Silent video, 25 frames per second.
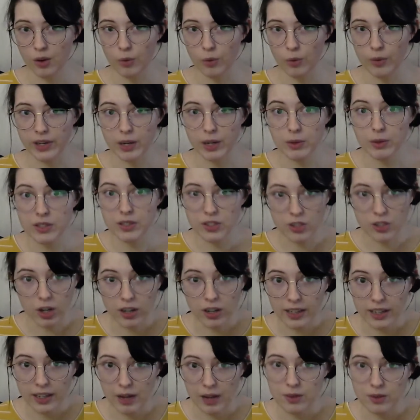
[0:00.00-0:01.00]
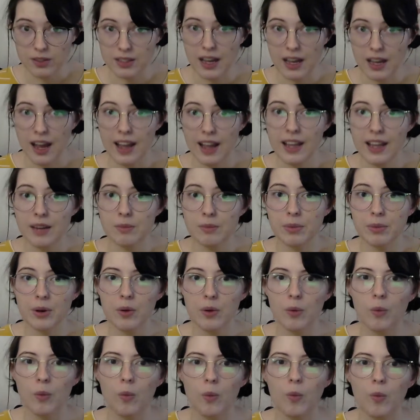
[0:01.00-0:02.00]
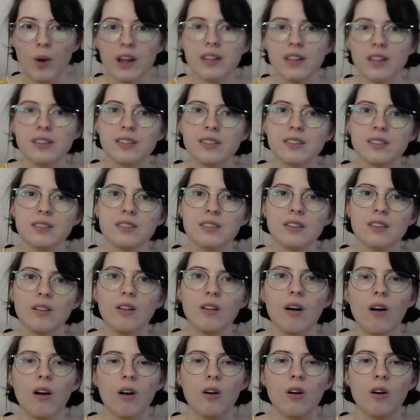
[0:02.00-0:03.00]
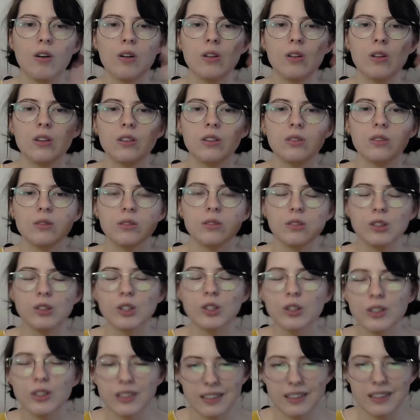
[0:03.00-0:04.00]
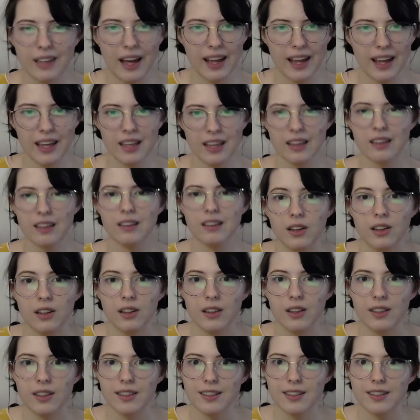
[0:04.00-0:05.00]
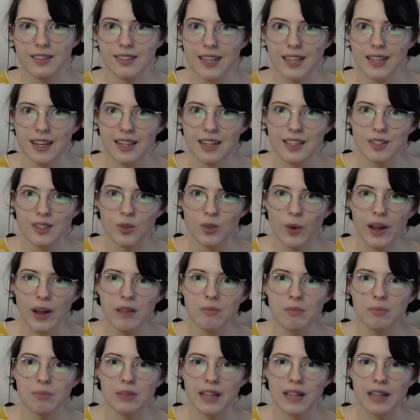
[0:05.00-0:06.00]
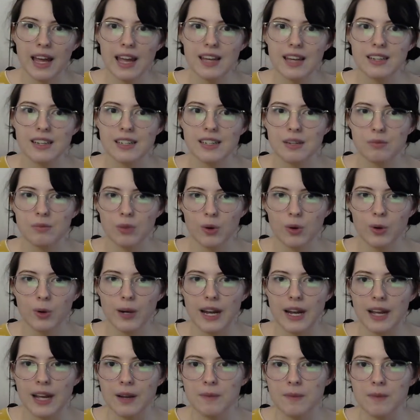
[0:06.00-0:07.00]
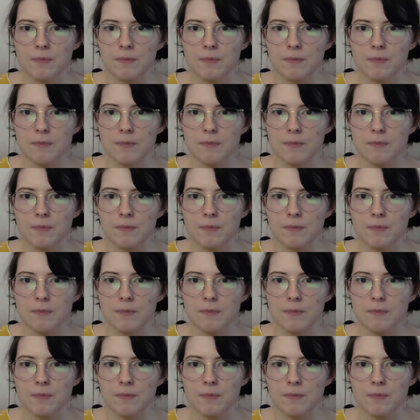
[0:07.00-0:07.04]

We know it's dark outside, but what does the hall look like? The setting is quite bland and boring.